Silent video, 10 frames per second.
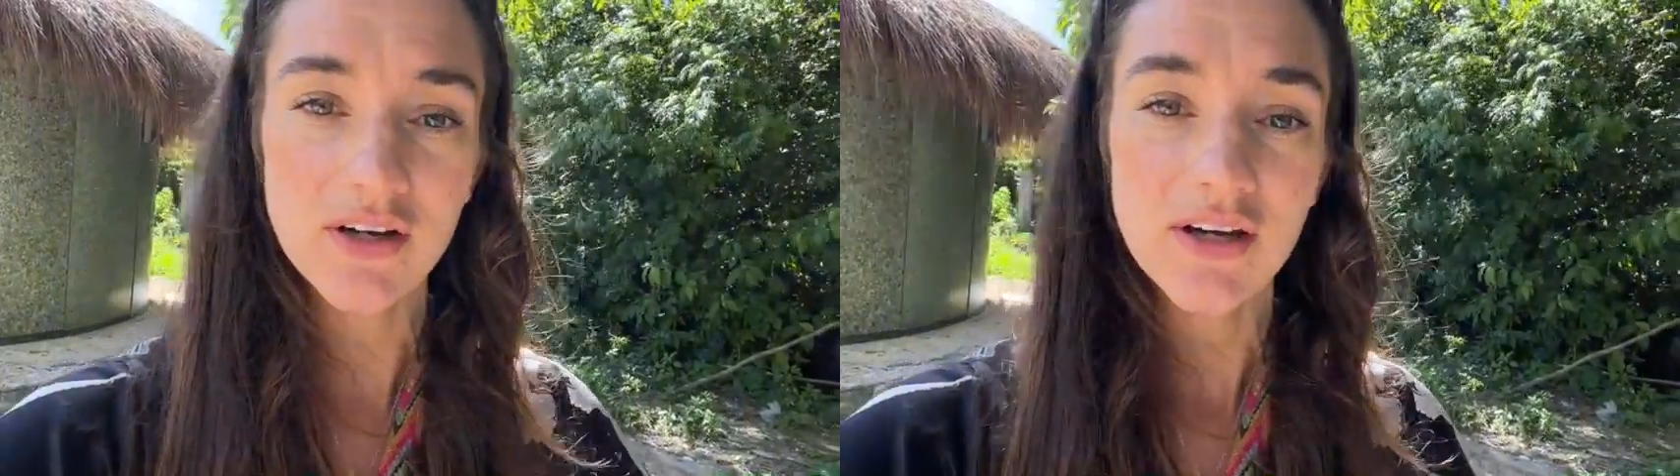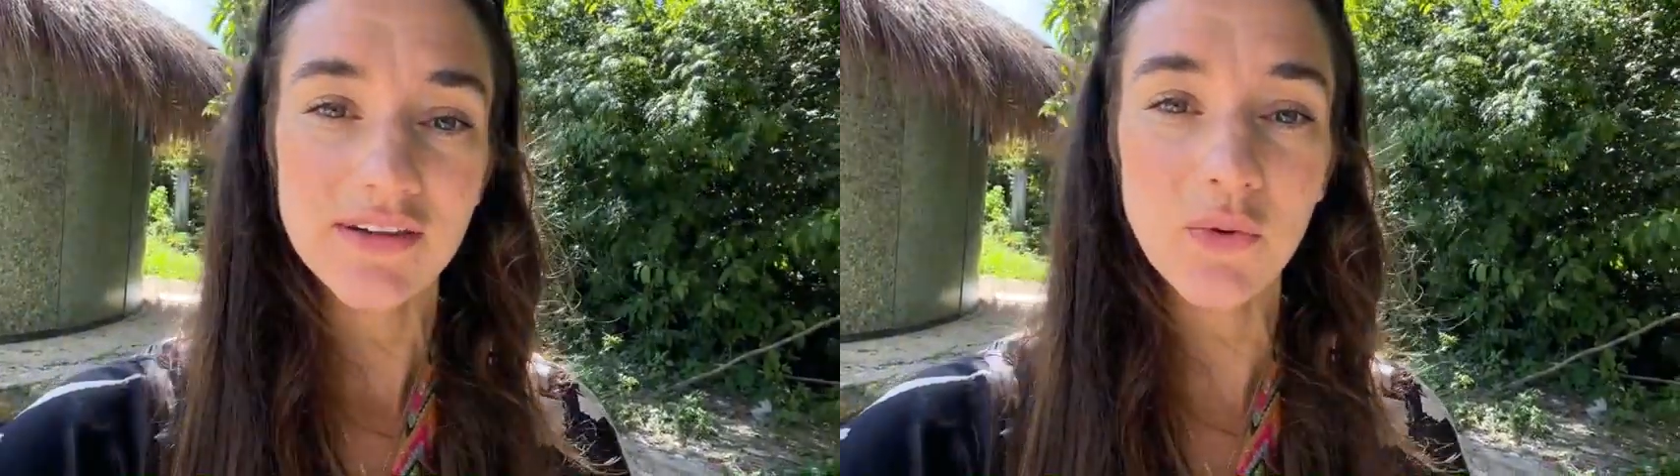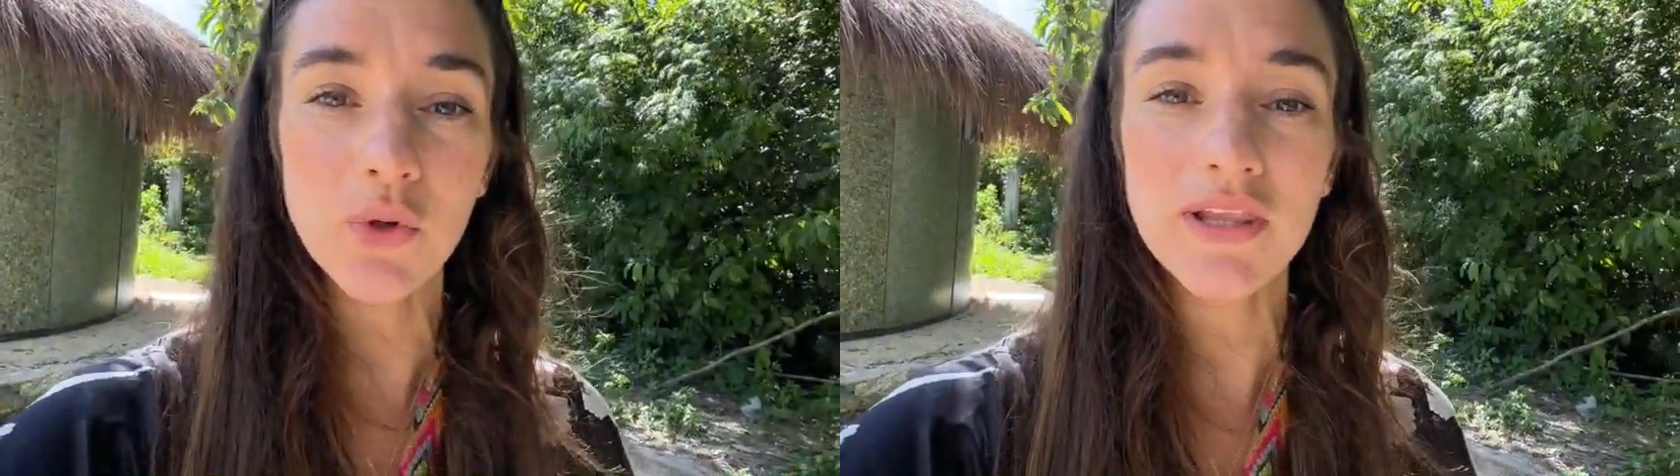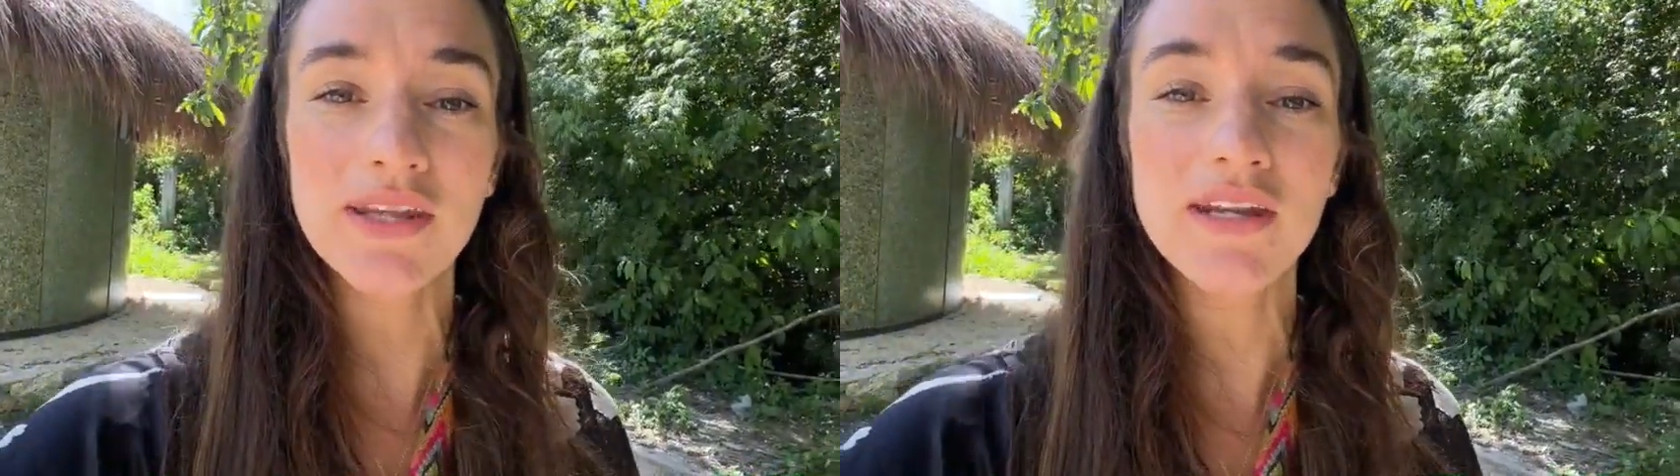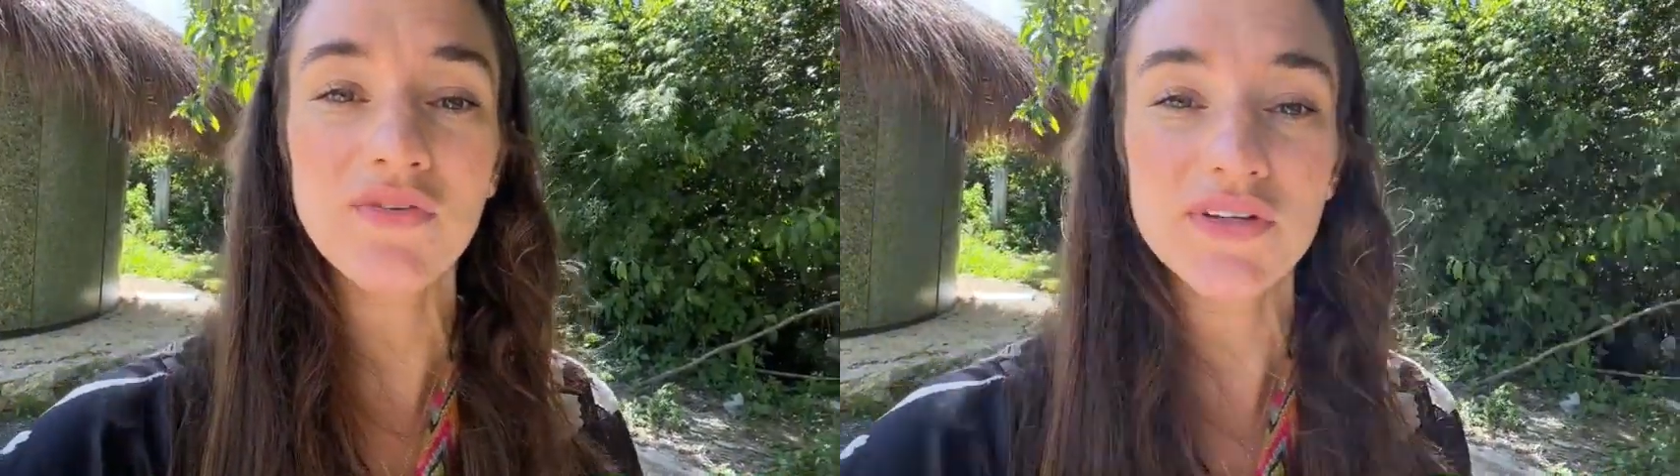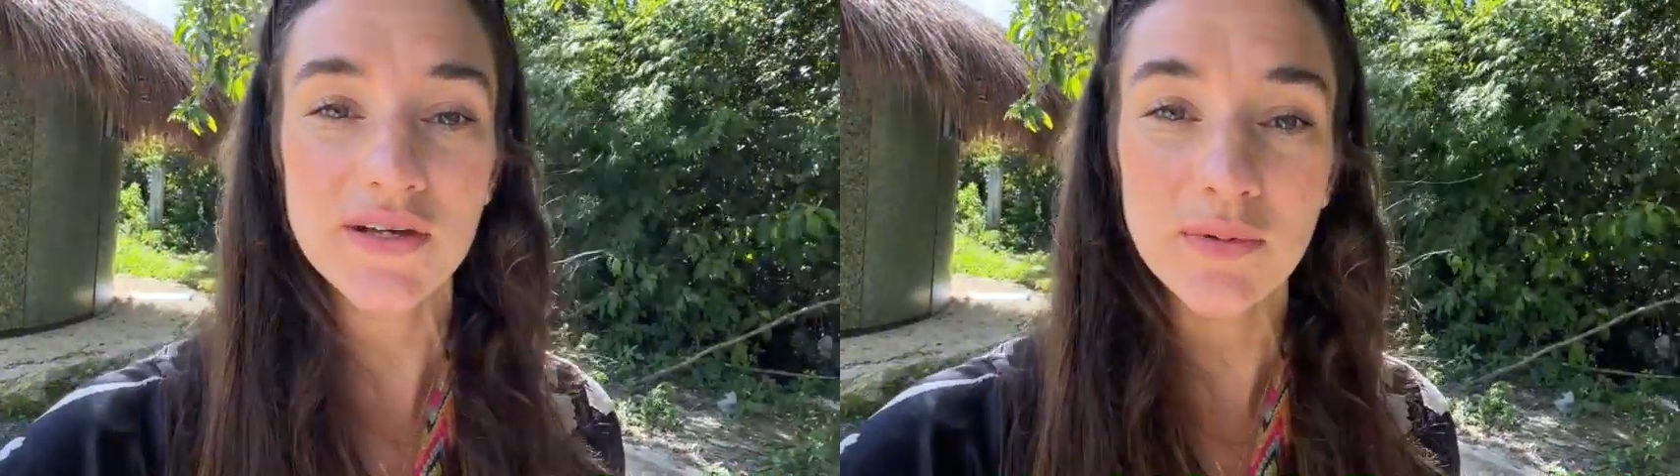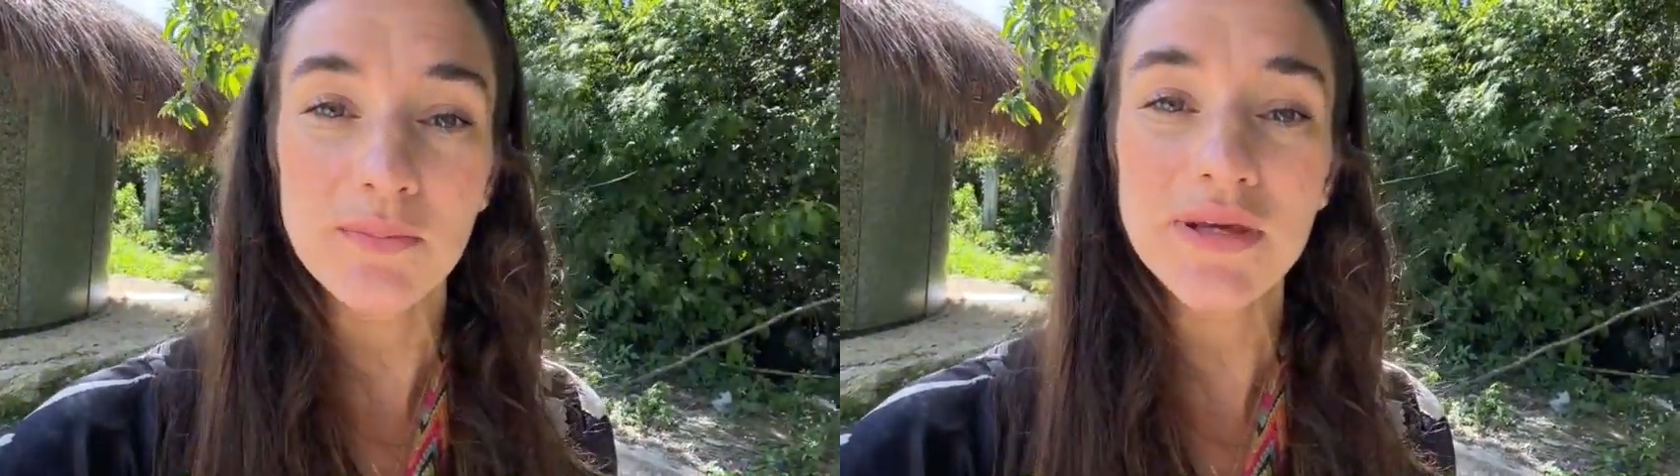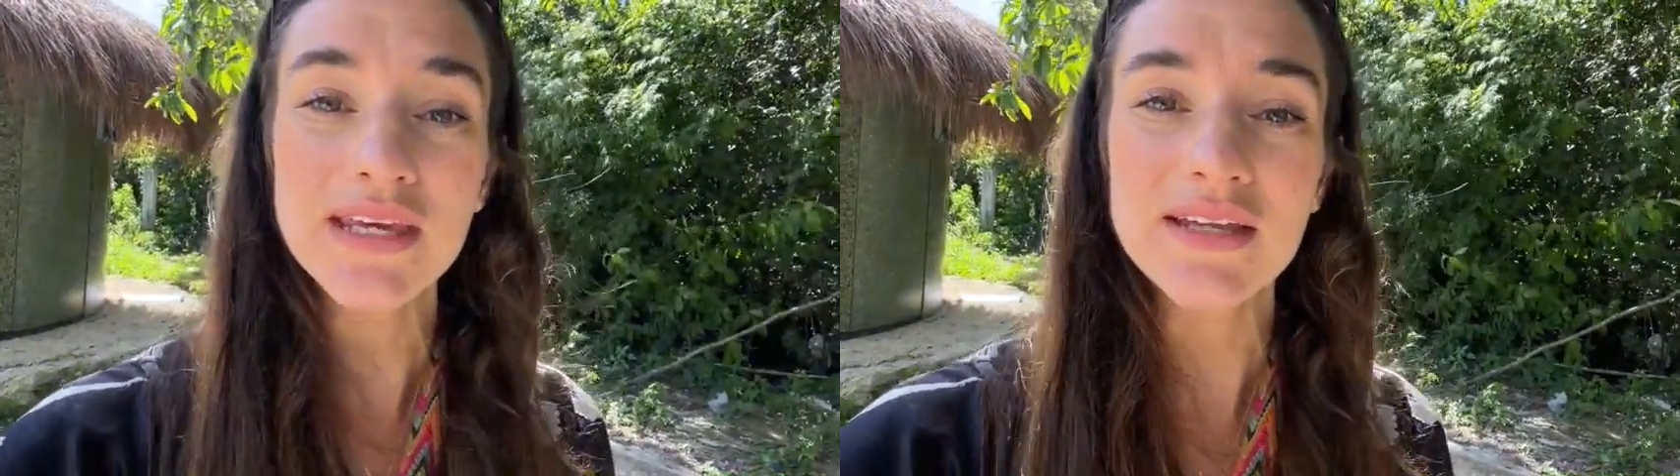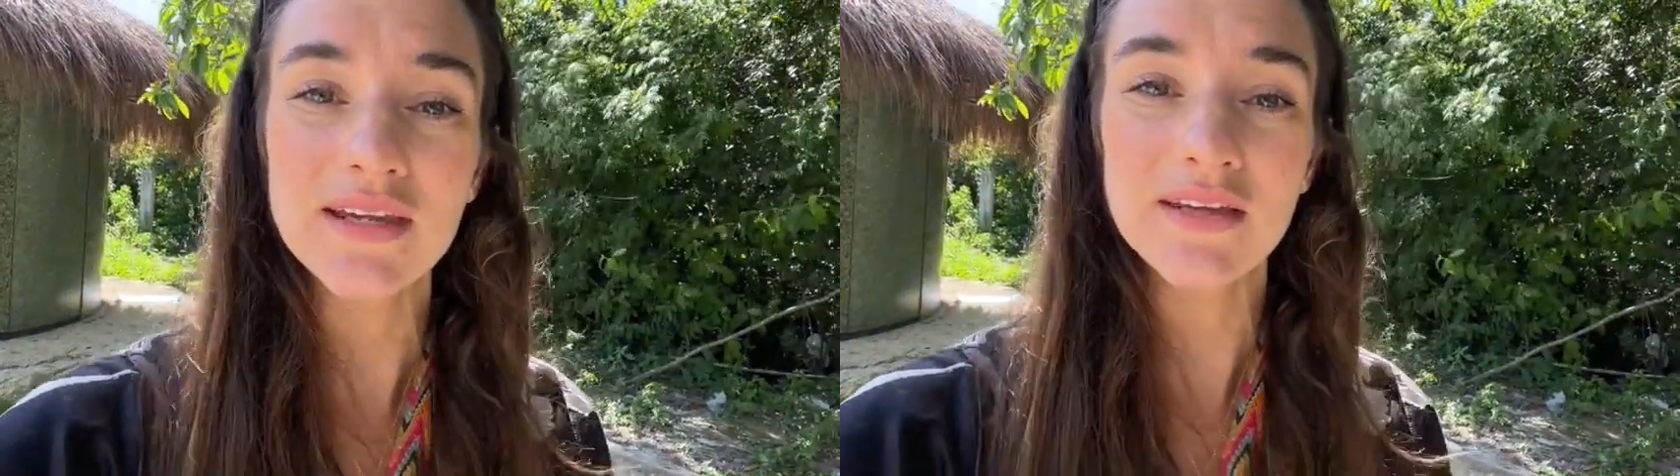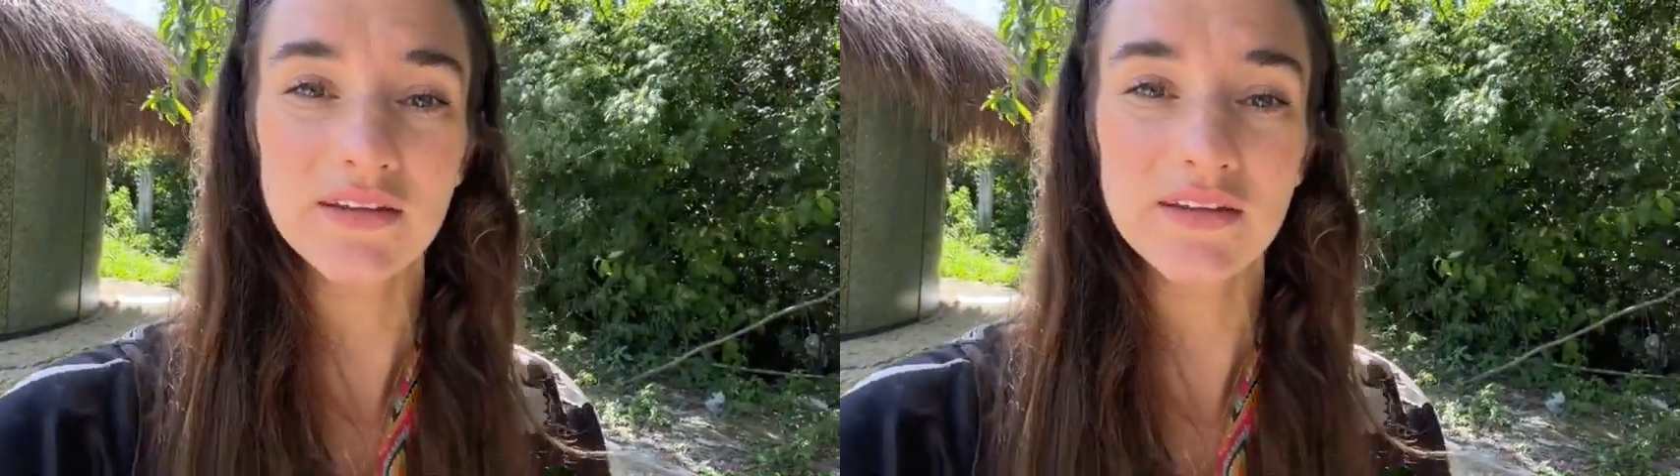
that will inevitably mean